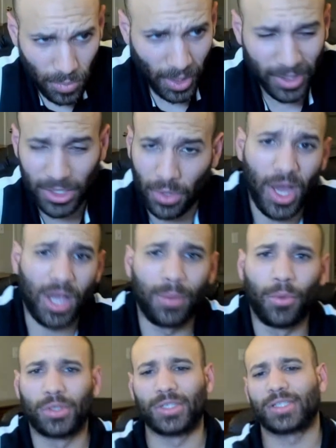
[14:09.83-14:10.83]
and so
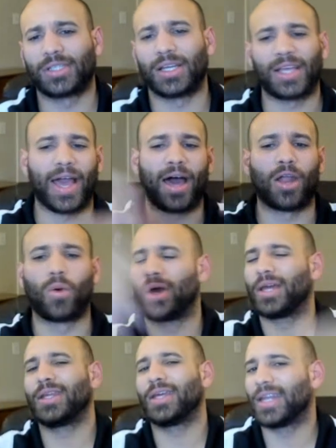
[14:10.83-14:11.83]
Nakamura just says, hey, I don't
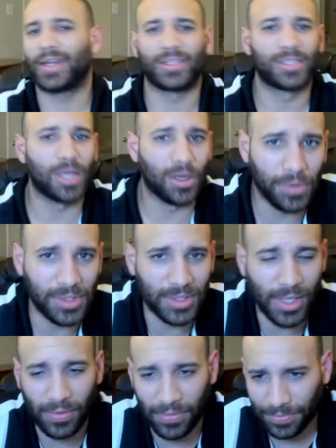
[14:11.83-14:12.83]
want any of that discovery
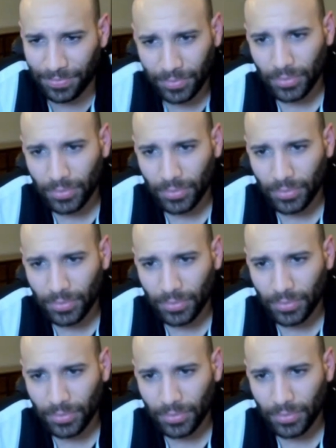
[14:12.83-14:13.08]
stuff.